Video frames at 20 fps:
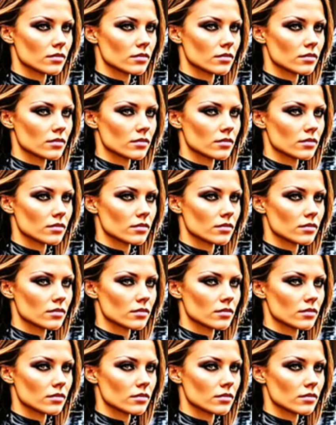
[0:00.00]

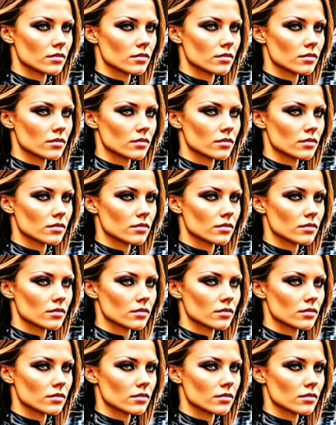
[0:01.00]

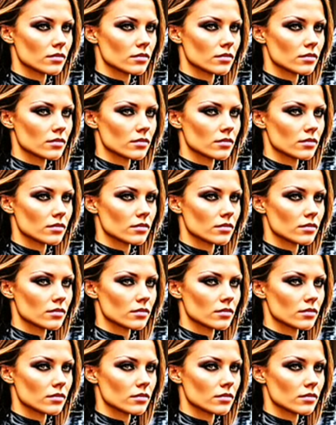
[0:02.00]
[no speech]